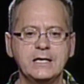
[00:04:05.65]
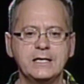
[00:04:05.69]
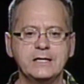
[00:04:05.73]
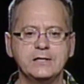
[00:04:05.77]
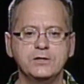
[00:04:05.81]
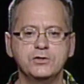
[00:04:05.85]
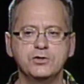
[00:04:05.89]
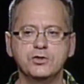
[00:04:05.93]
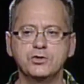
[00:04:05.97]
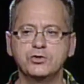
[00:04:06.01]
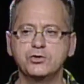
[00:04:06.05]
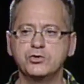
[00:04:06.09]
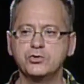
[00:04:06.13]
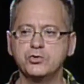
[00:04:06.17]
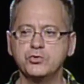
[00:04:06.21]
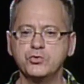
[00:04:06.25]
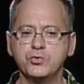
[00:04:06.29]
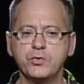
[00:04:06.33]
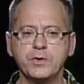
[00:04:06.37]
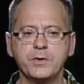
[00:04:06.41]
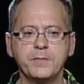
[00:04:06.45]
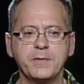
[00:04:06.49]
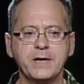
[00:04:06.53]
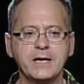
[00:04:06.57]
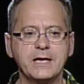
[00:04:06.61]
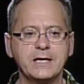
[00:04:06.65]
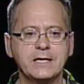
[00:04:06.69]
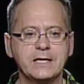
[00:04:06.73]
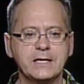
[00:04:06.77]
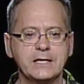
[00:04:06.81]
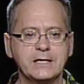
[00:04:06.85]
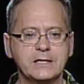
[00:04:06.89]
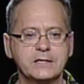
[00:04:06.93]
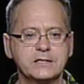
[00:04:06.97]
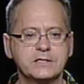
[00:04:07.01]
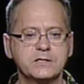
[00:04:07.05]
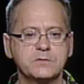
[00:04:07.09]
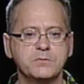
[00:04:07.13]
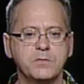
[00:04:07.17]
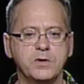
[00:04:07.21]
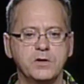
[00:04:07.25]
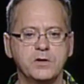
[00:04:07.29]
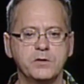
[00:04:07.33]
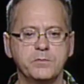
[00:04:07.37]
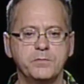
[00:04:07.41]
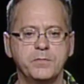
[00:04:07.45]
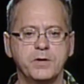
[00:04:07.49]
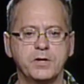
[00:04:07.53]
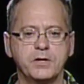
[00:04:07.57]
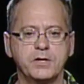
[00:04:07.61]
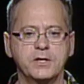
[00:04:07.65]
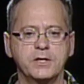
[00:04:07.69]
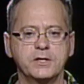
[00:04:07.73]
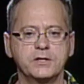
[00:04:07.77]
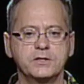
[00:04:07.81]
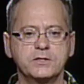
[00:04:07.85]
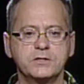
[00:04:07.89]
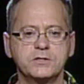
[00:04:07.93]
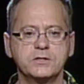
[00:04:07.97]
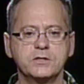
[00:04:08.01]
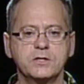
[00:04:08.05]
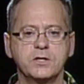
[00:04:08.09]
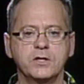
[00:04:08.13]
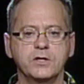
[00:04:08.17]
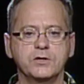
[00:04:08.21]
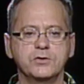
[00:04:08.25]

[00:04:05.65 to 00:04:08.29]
in the two remaining small pockets